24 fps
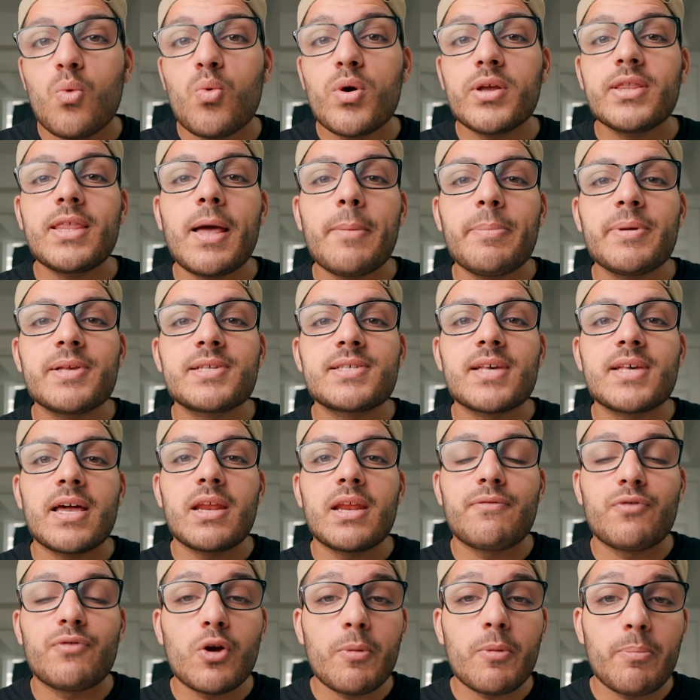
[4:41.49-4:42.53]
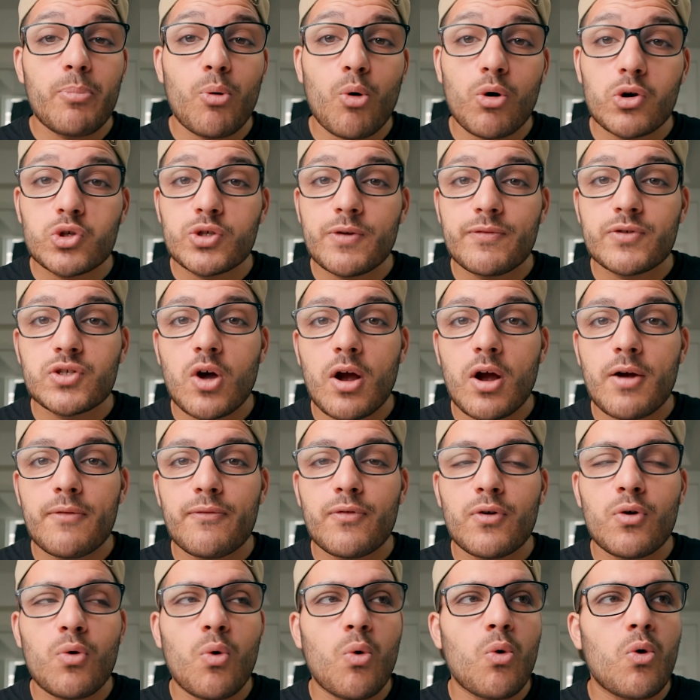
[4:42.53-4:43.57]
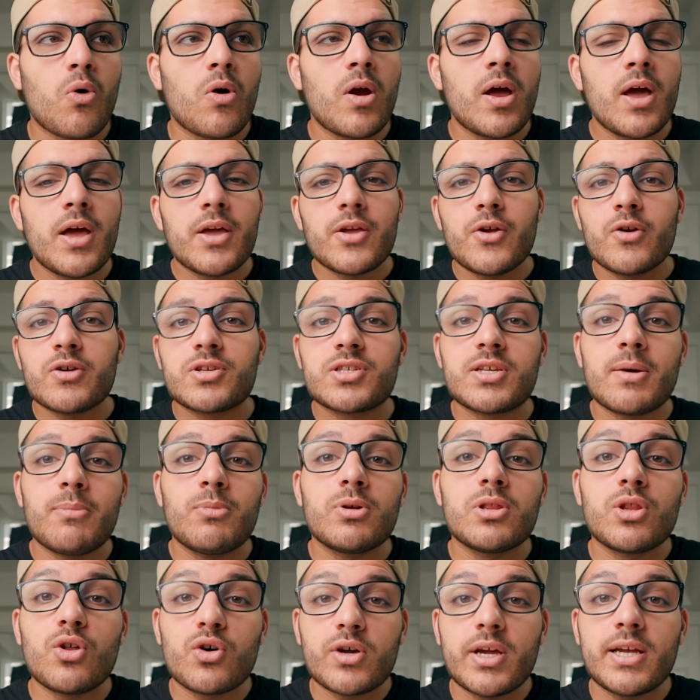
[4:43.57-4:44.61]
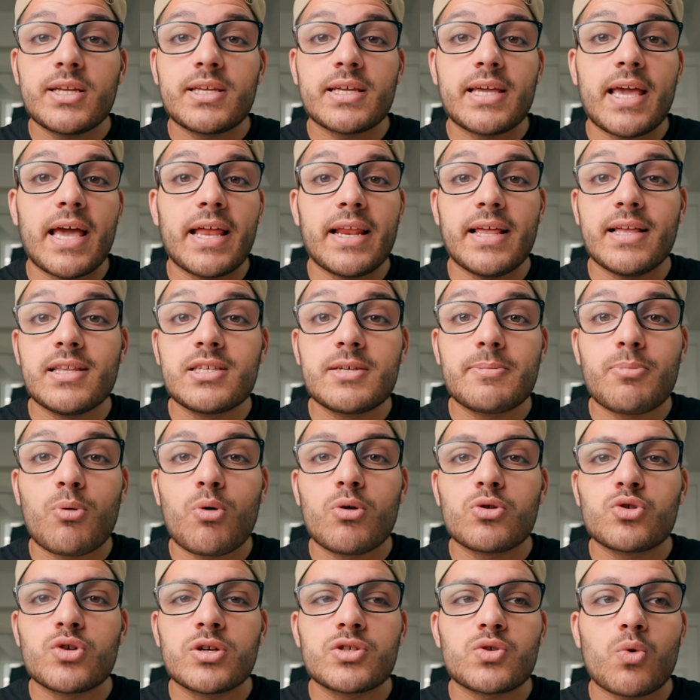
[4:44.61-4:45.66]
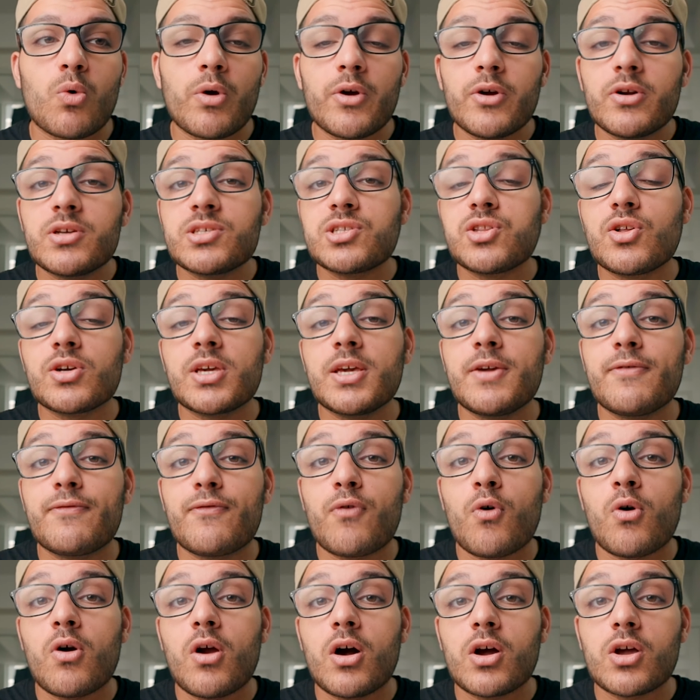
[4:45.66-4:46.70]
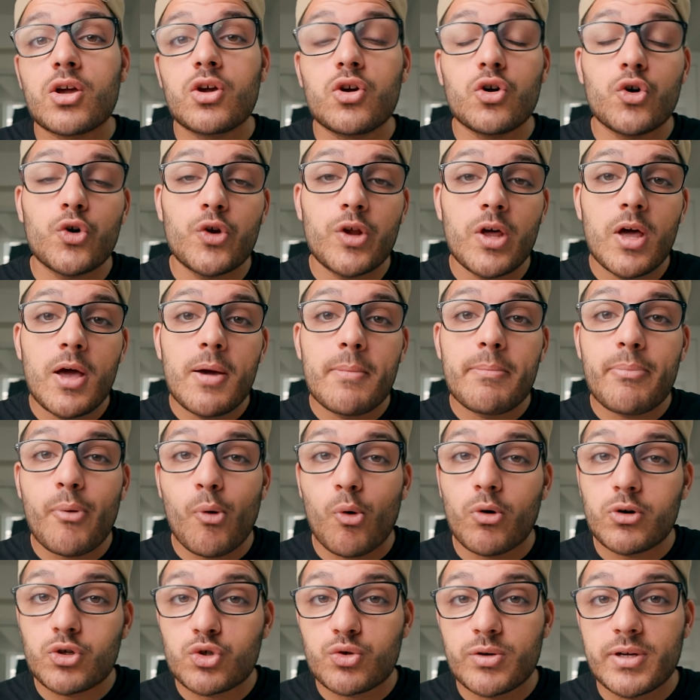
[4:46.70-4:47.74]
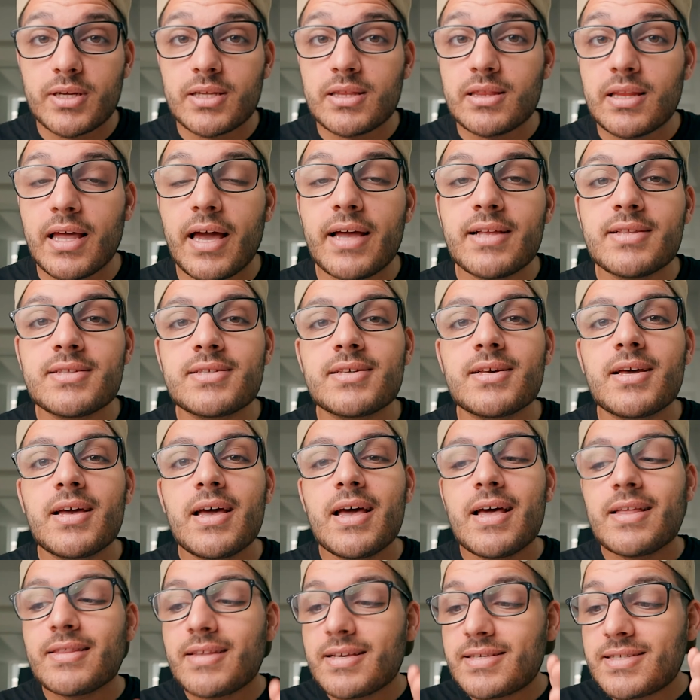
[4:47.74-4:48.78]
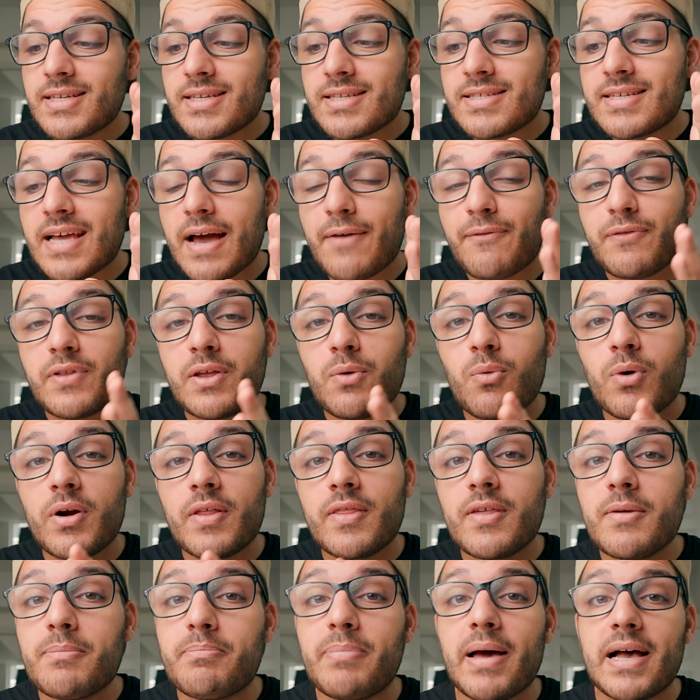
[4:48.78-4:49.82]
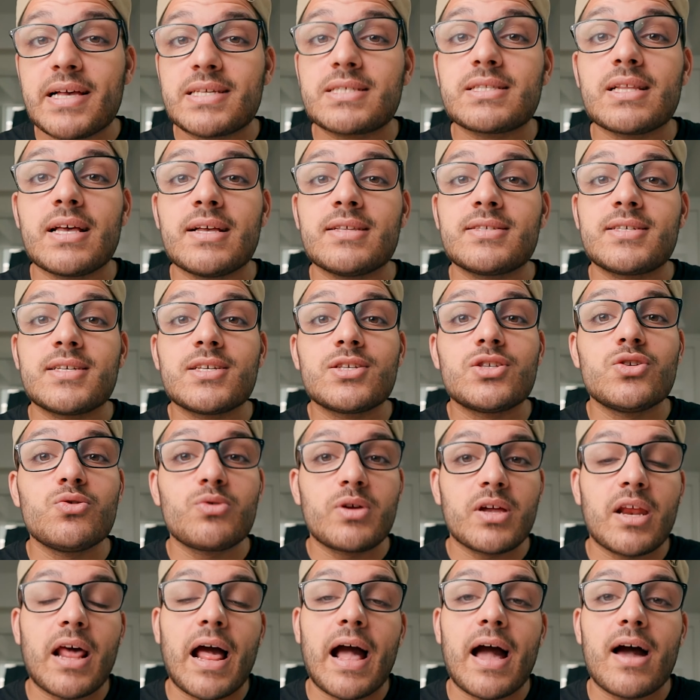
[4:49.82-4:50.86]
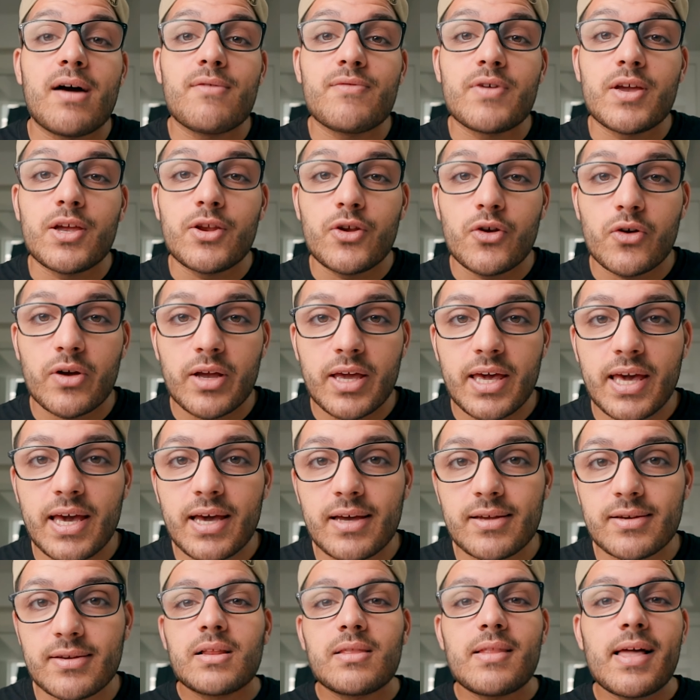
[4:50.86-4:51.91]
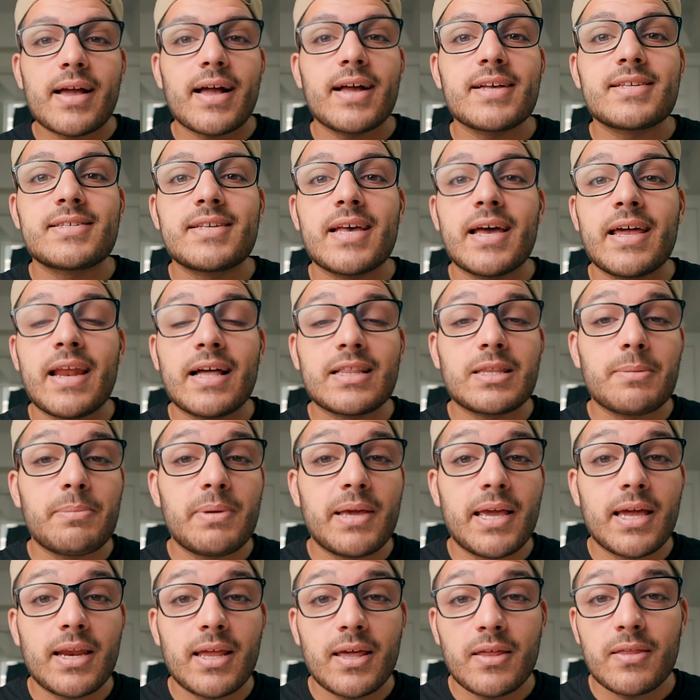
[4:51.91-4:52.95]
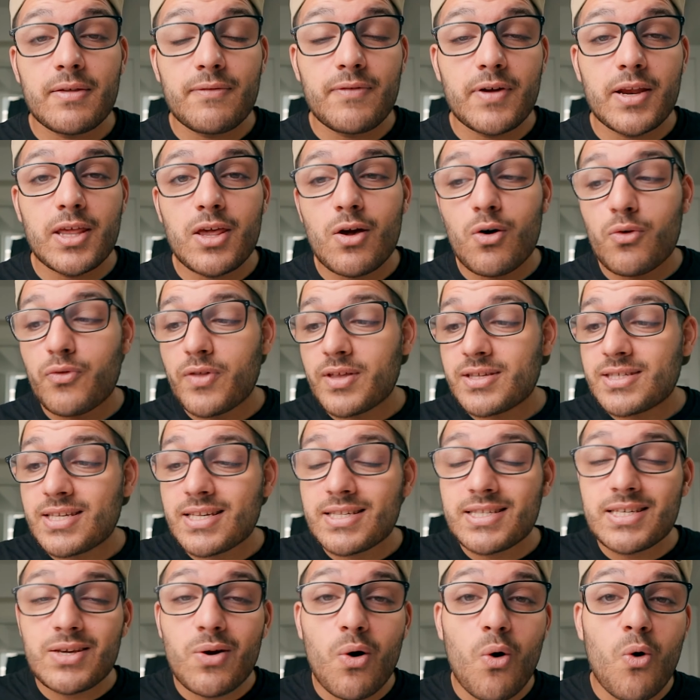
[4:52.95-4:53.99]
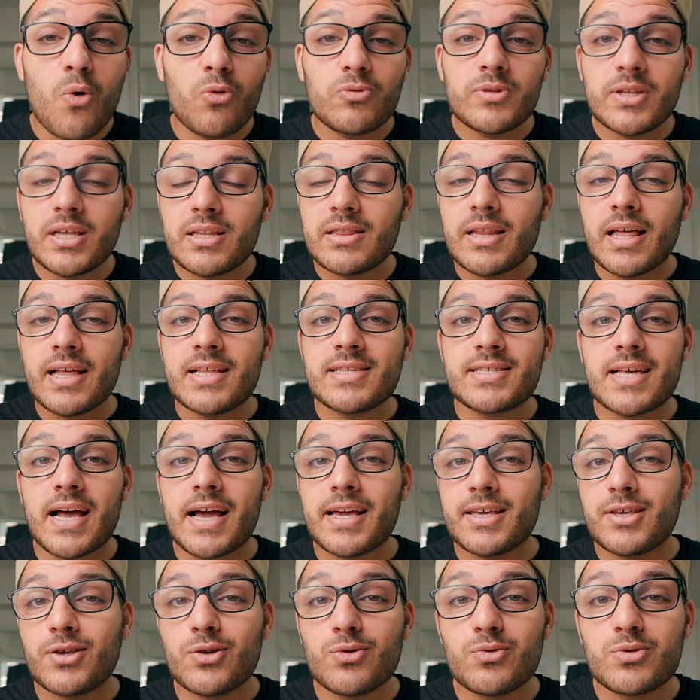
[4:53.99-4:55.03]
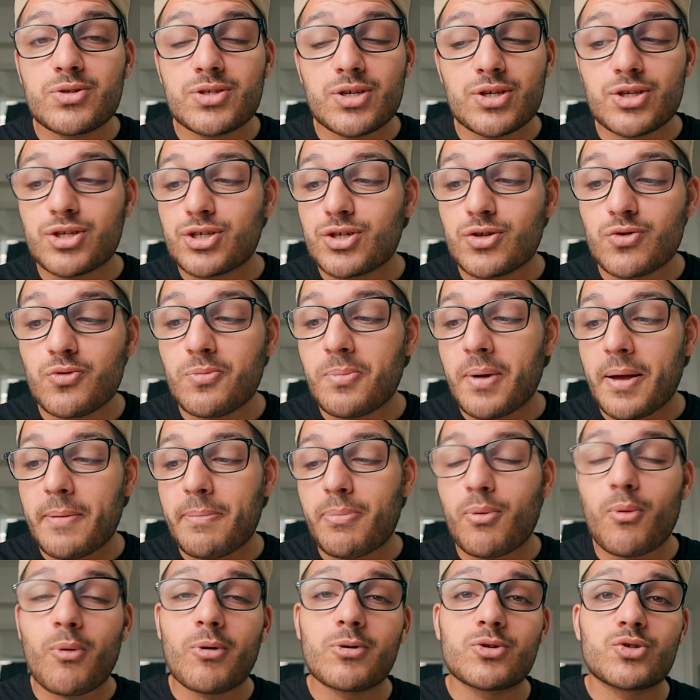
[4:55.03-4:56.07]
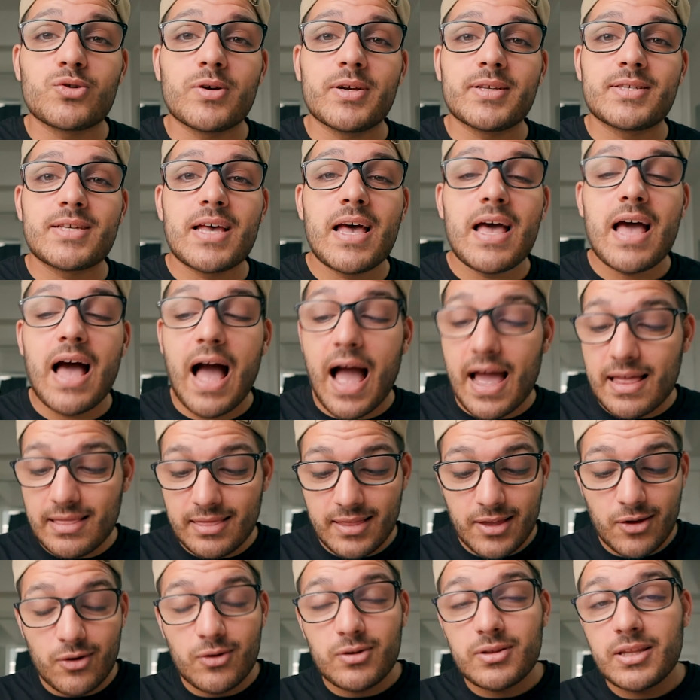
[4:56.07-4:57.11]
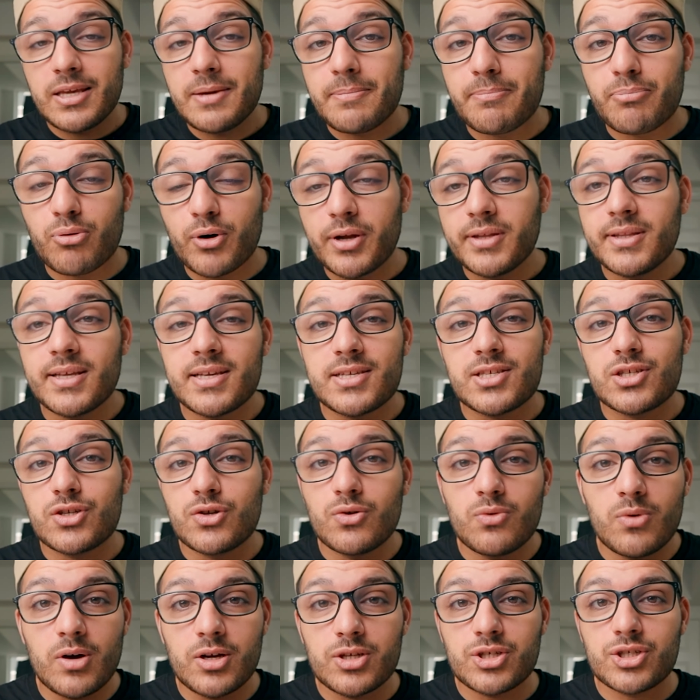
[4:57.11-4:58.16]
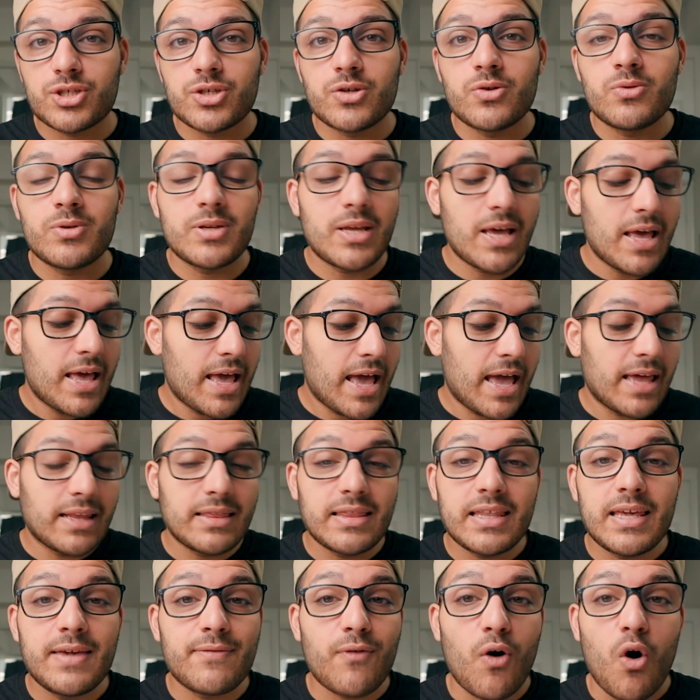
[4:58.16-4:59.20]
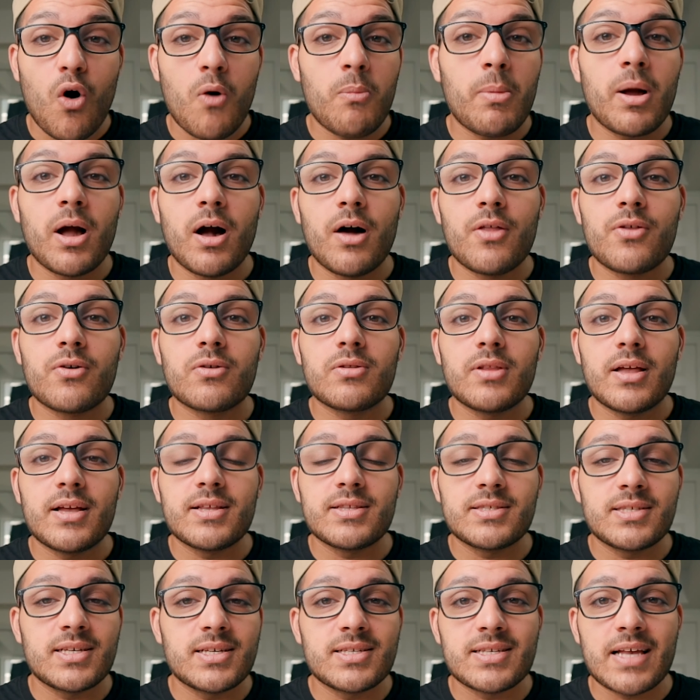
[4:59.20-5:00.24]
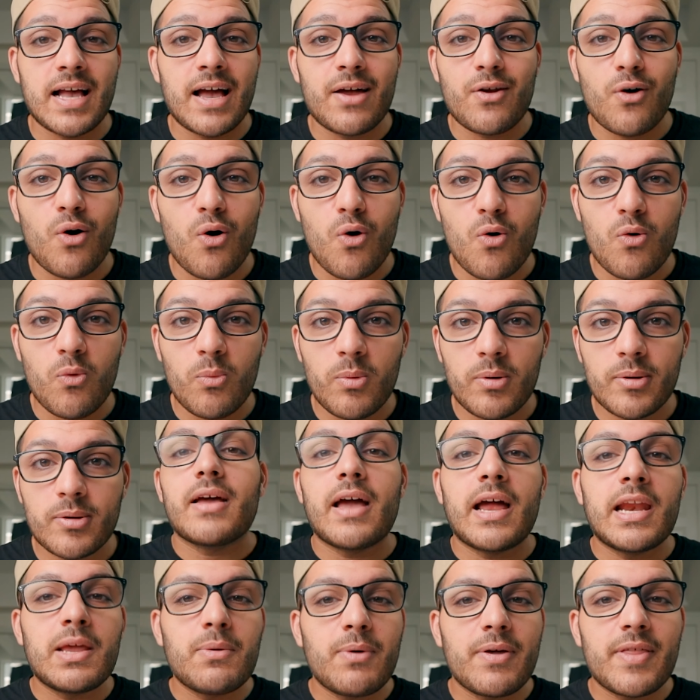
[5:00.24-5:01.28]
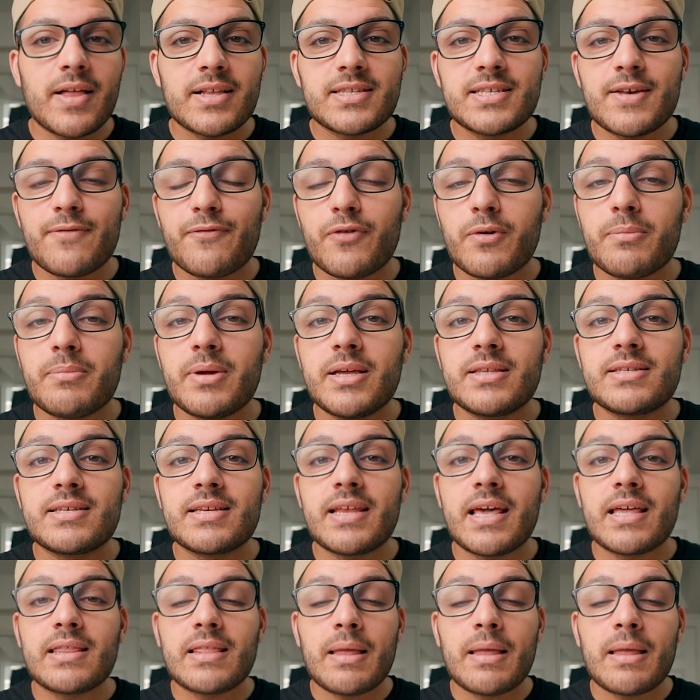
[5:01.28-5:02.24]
With that being said, if you're a portrait photographer or you're someone someone looking to get into portraits or you're just looking for a good portrait lens, this is definitely one of the best lenses you can have in your kit. Like I said at the beginning of the video, this is the only lens I use to shoot my portraits. I literally bring this to a shoot and leave all my other lenses at home. Anyway, that's it for me today.